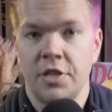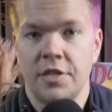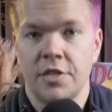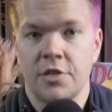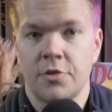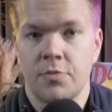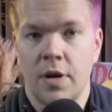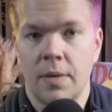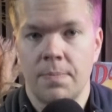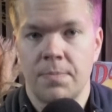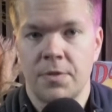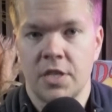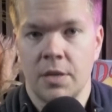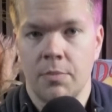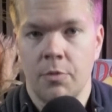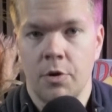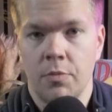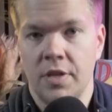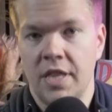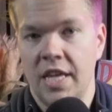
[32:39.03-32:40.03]
disrupt
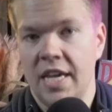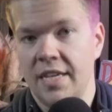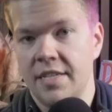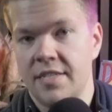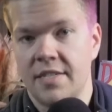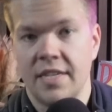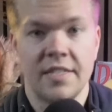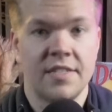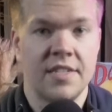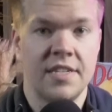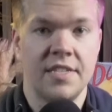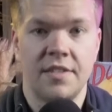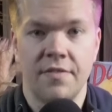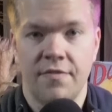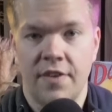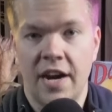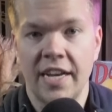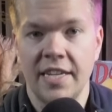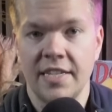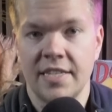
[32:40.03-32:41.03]
someone with a Sensei's
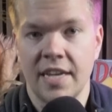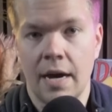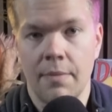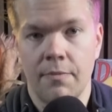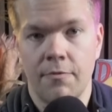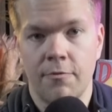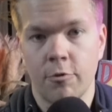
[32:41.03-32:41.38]
Divining Top,